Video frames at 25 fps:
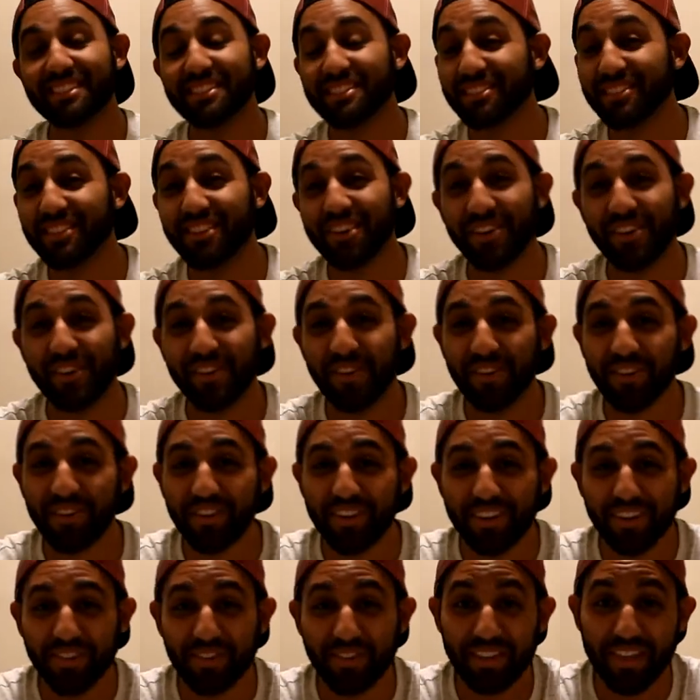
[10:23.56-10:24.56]
So,
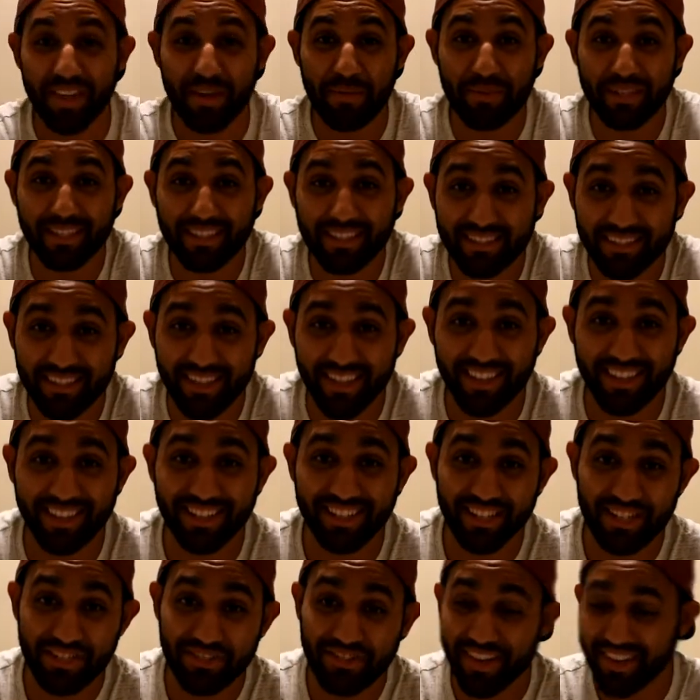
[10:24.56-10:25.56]
with that being said,
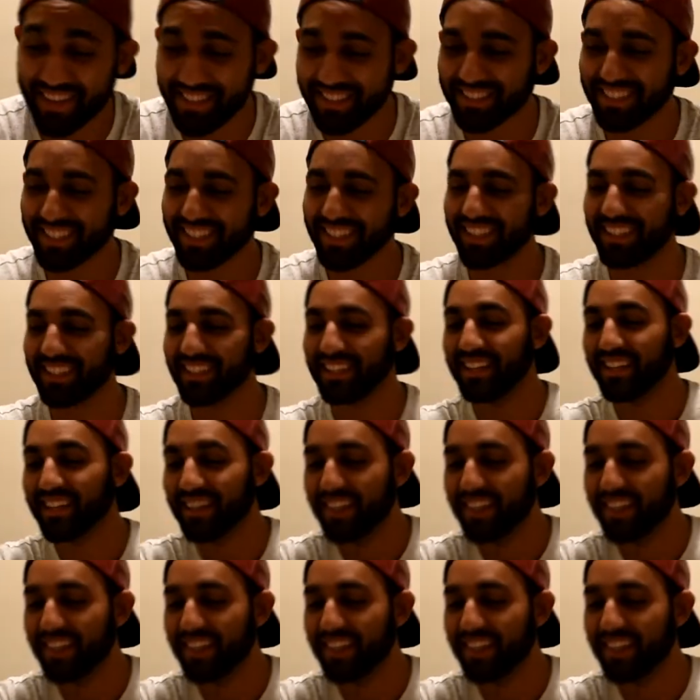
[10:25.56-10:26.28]
let's try this again.